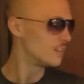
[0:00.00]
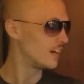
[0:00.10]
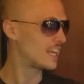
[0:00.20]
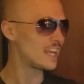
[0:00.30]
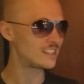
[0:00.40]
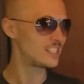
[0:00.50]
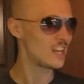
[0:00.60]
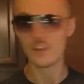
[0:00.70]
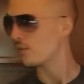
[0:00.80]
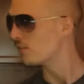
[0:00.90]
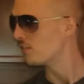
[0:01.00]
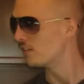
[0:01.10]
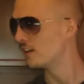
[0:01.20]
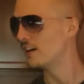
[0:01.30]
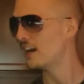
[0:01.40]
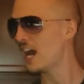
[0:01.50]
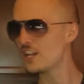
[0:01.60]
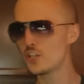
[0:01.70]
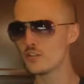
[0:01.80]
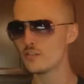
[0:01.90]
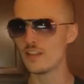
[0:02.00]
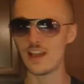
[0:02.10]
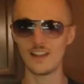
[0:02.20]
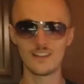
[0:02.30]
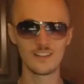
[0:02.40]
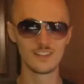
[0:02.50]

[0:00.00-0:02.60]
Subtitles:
I can't see you. How did you do that?